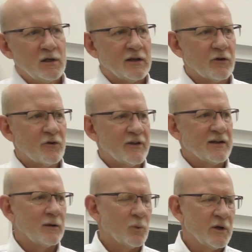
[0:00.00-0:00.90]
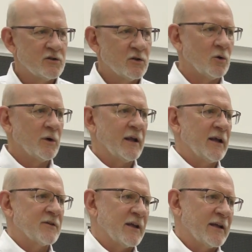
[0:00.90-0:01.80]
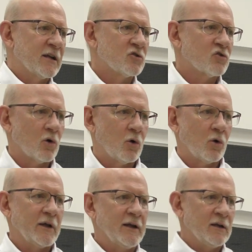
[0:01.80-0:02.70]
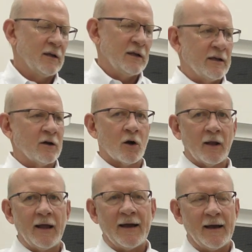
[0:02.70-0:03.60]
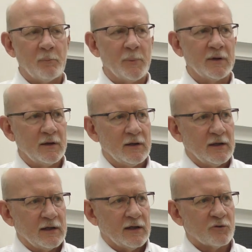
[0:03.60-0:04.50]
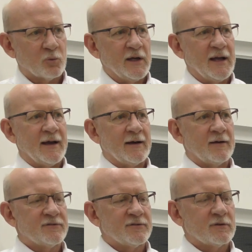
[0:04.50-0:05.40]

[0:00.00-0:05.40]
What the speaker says: The other thing that we do as a control in our lab is we have